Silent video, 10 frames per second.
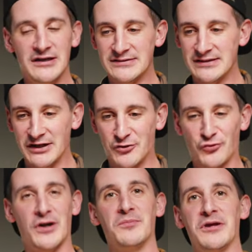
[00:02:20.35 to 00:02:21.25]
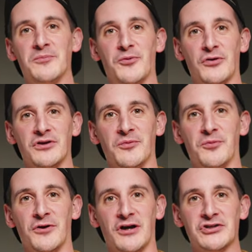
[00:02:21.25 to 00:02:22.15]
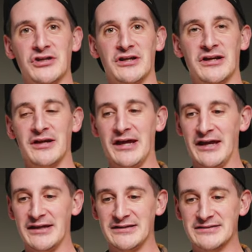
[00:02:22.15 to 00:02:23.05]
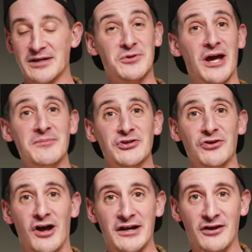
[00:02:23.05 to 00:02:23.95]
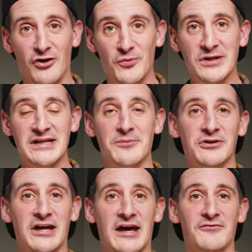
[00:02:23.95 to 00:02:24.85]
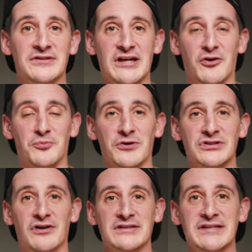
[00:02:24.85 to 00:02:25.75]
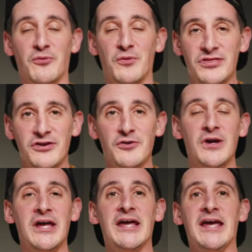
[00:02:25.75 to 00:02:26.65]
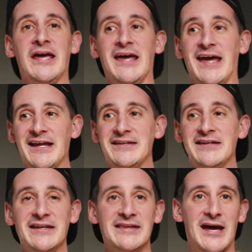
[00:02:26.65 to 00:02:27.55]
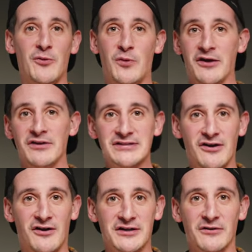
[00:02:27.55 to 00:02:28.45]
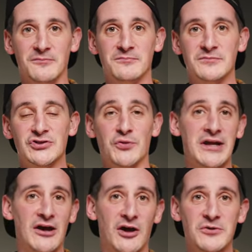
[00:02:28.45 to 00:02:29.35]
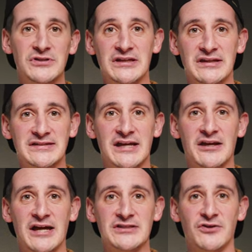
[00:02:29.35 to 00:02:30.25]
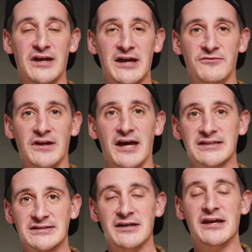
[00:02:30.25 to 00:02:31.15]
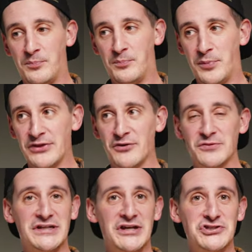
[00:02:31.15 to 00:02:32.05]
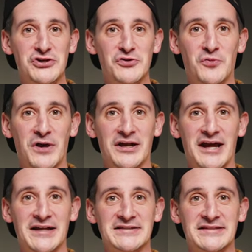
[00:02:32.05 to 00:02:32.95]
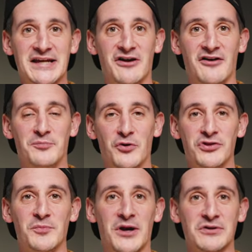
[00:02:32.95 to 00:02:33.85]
is incredibly important to your production, and sometimes you're not always able to have a sound person on set with you, and you need that wireless audio. So right now I'm using the Sennheiser AVX, but there was an issue when I had to send off both of my